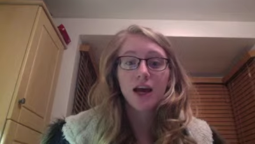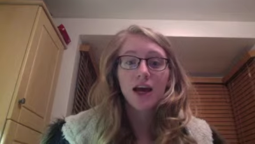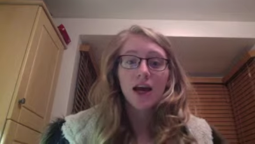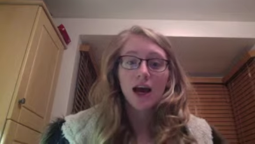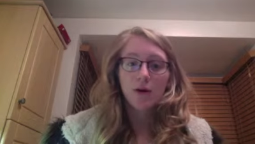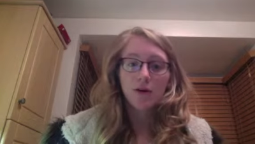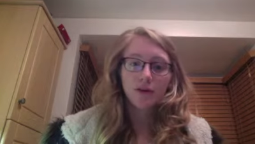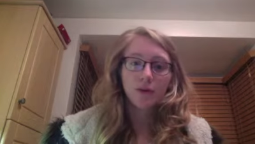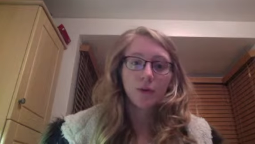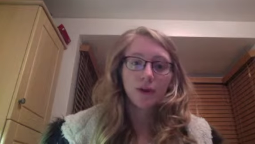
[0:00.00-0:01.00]

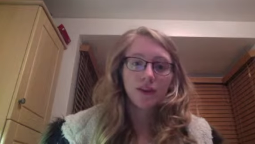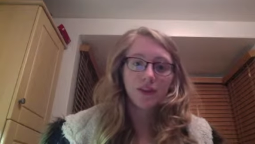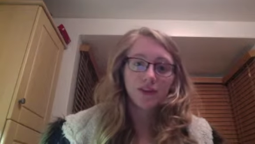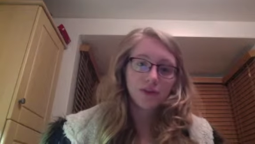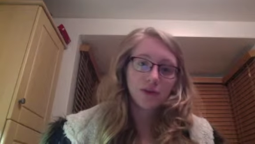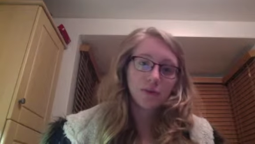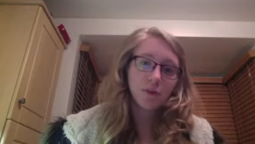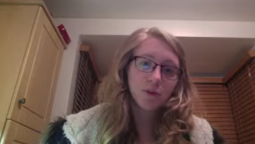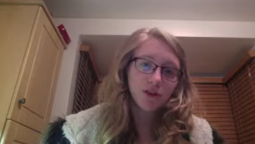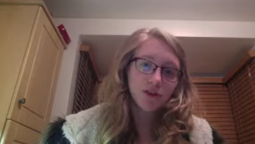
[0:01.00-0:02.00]
However, with the storyboard
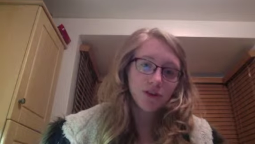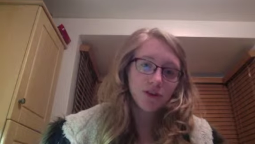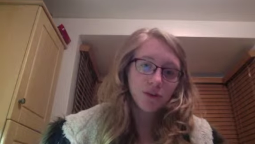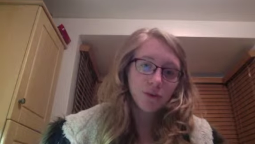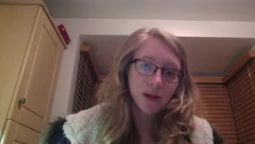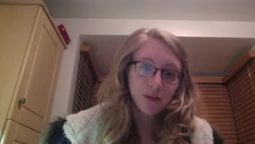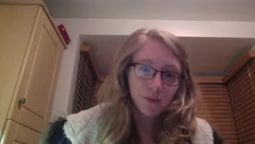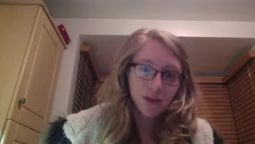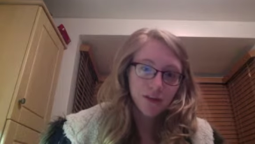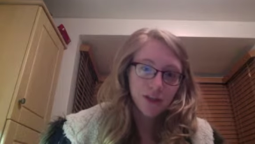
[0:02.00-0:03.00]
we drew for the
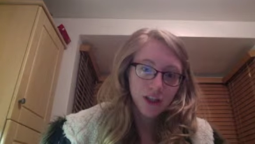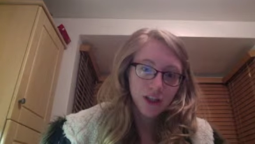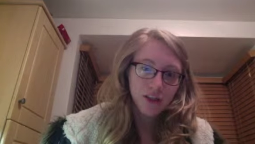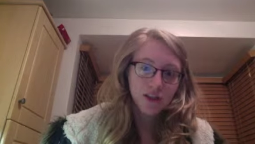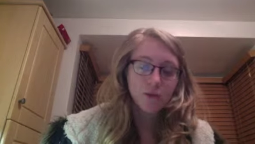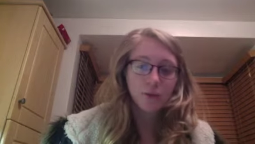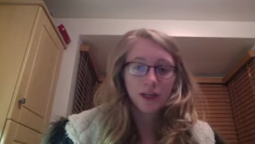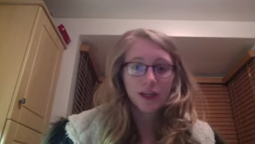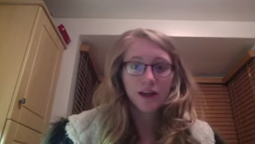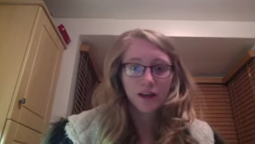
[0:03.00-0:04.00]
preliminary task, we
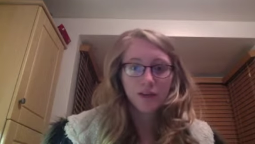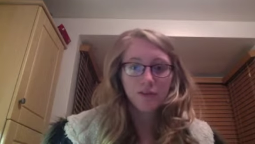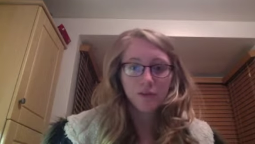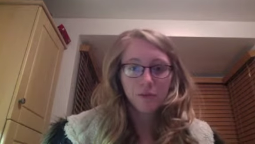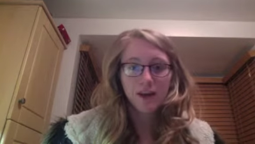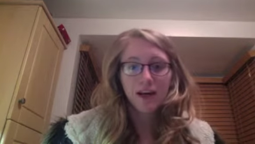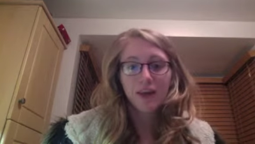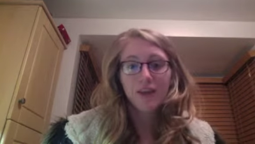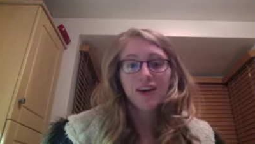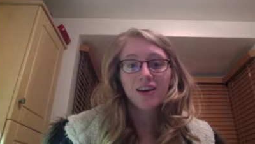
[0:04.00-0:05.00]
learned from
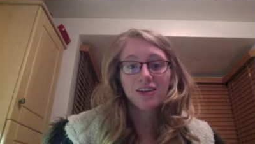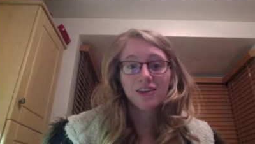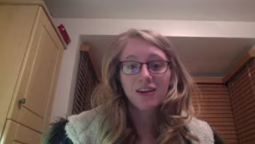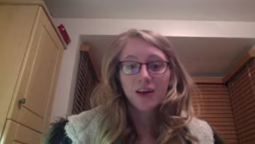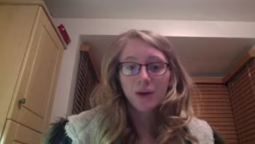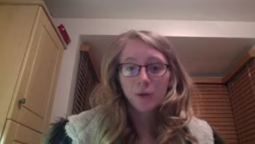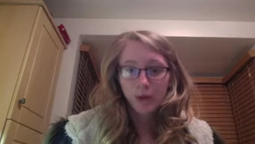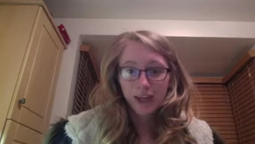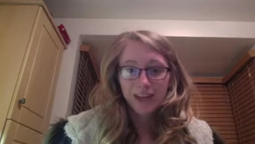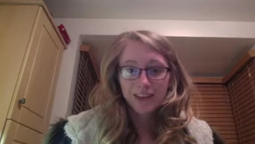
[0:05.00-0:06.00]
that we
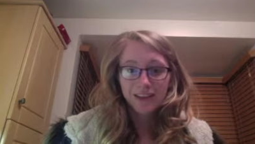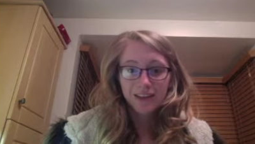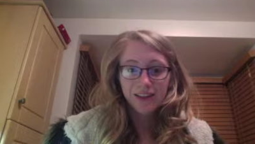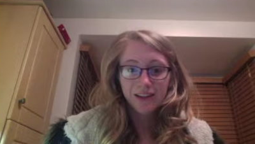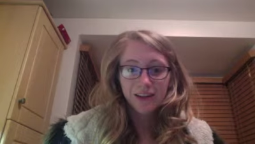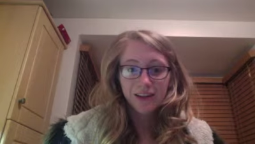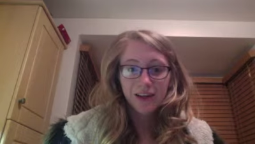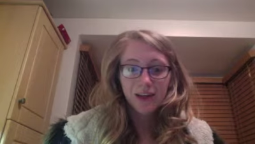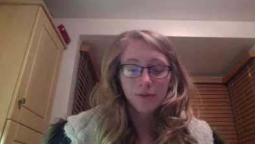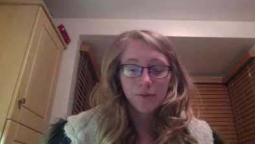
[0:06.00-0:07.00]
had to
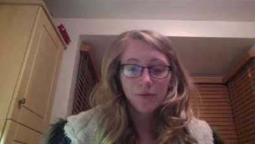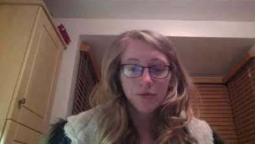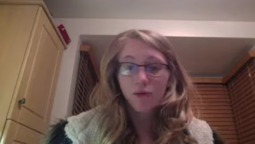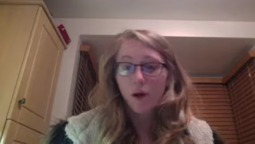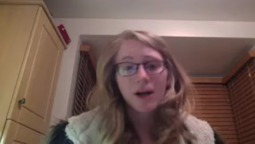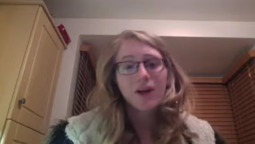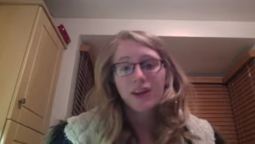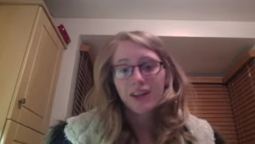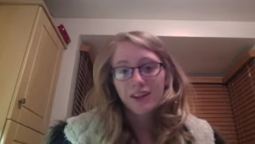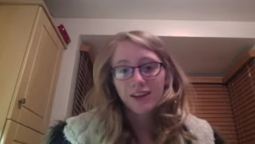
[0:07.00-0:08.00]
rub out
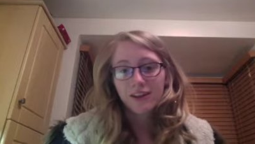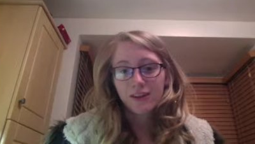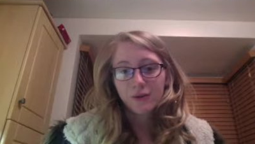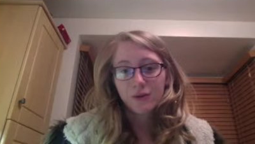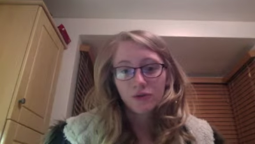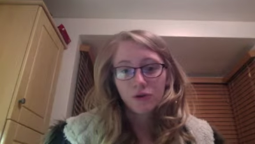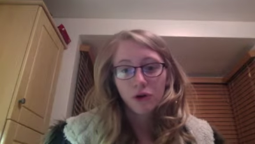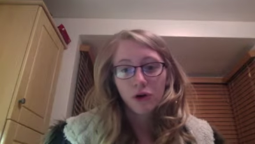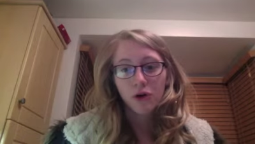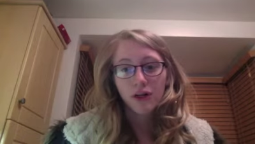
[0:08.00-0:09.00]
anything that was
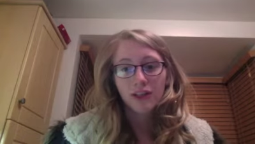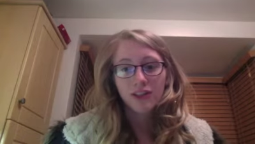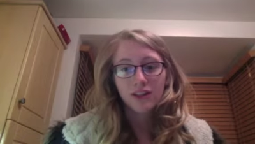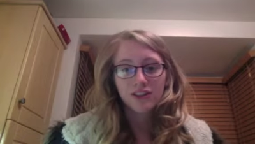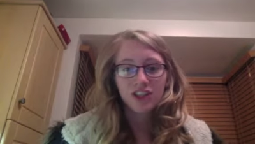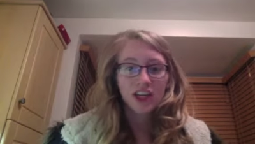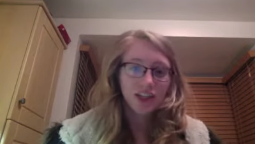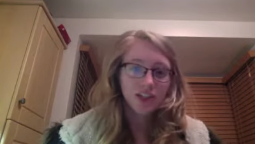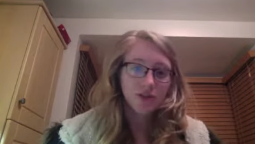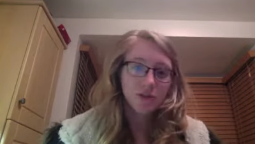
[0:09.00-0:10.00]
wrong and change
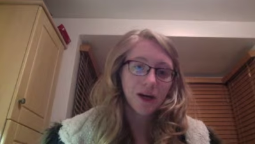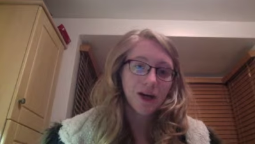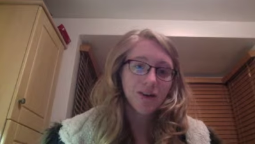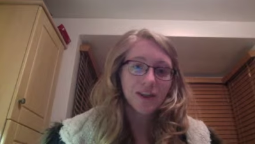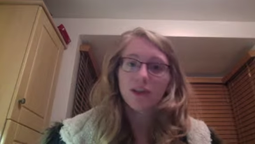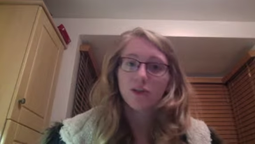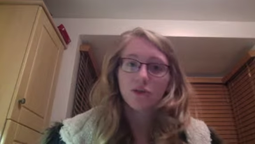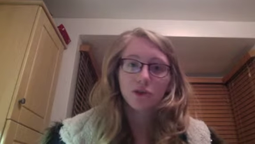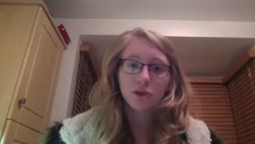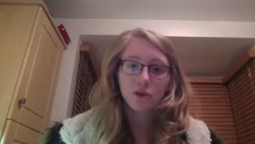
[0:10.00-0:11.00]
it all about, and it got
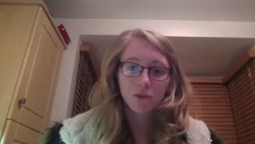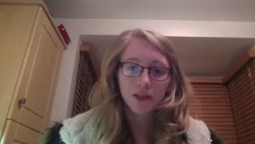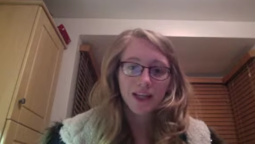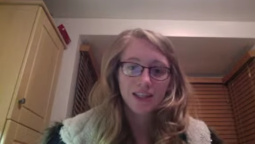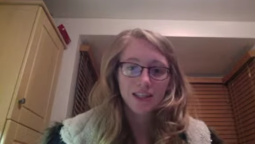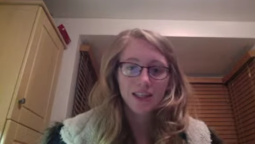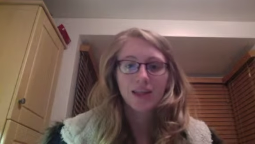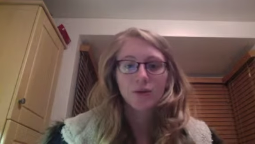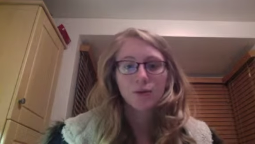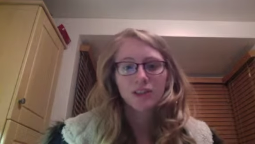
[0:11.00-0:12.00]
too complicated, and
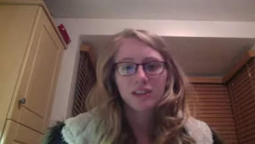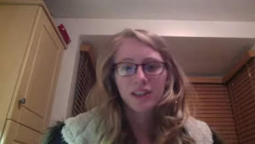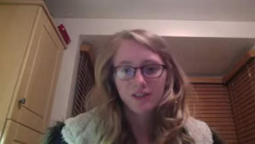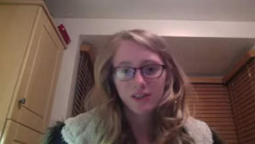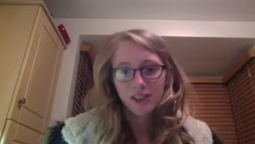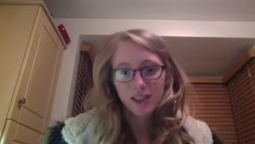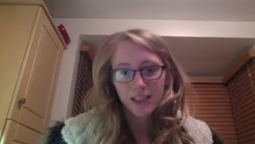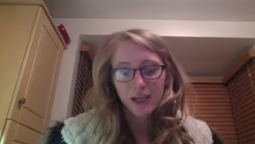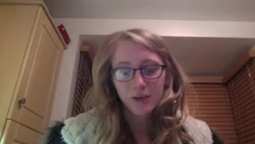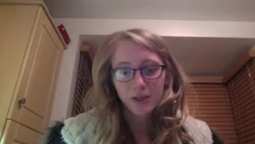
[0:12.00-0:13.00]
it wasn't even
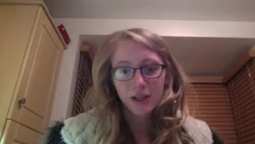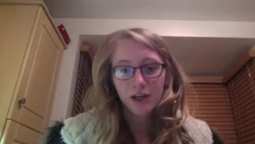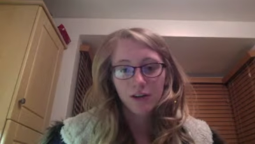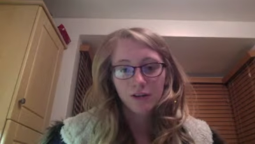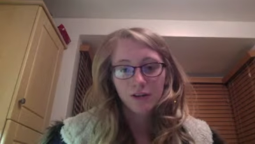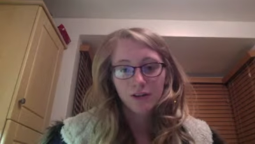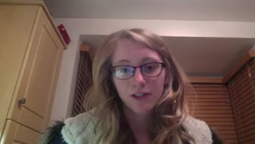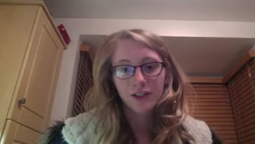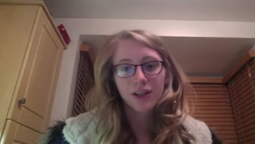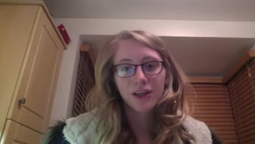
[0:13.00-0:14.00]
detailed enough
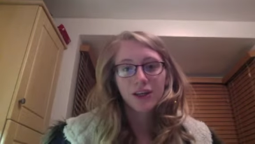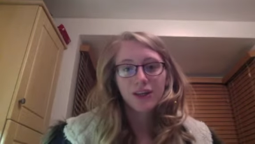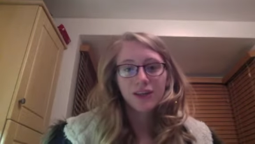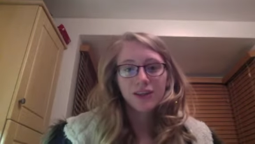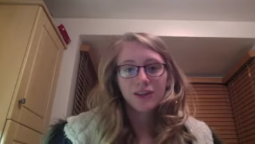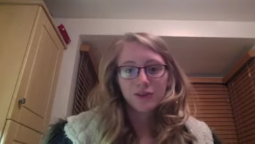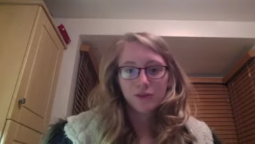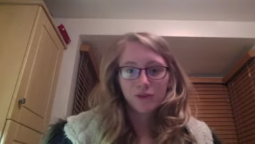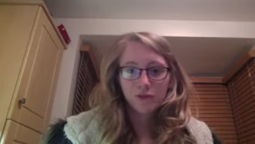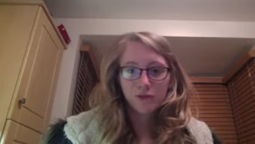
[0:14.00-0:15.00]
to sort of